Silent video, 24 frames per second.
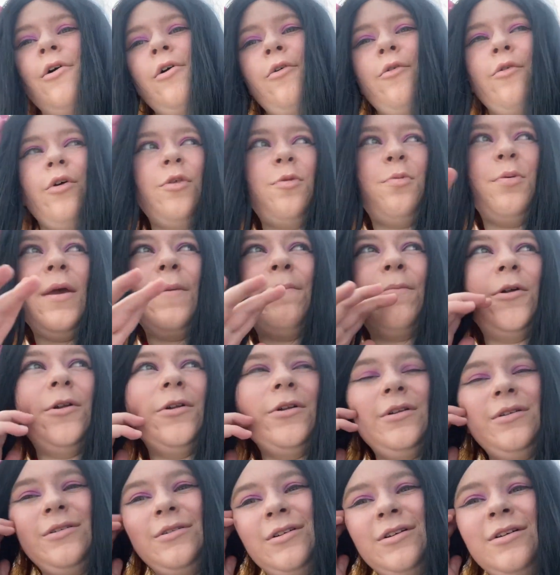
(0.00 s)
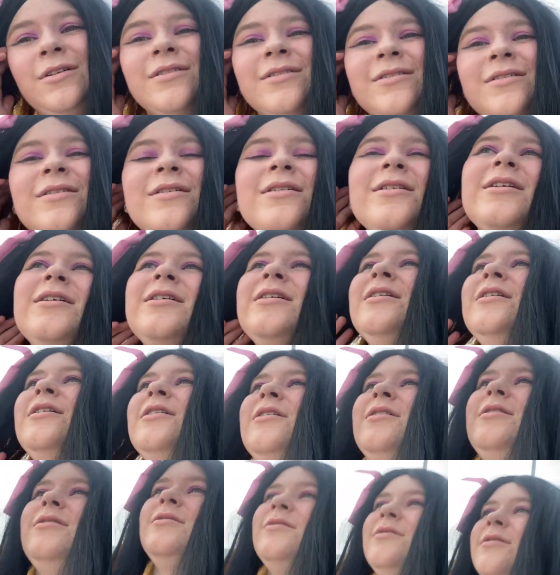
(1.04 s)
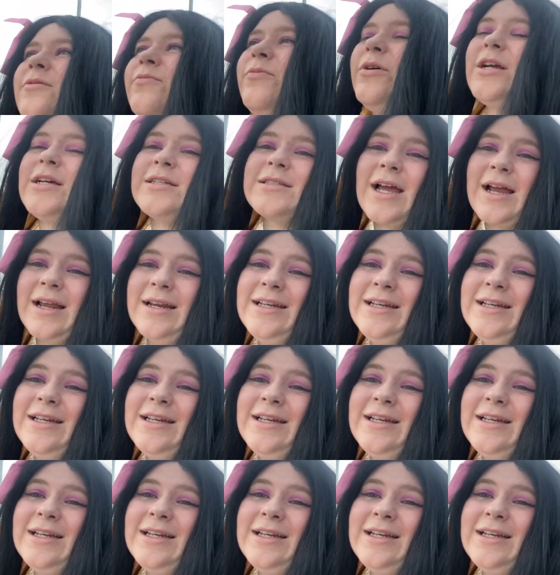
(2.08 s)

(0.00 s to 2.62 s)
with people because I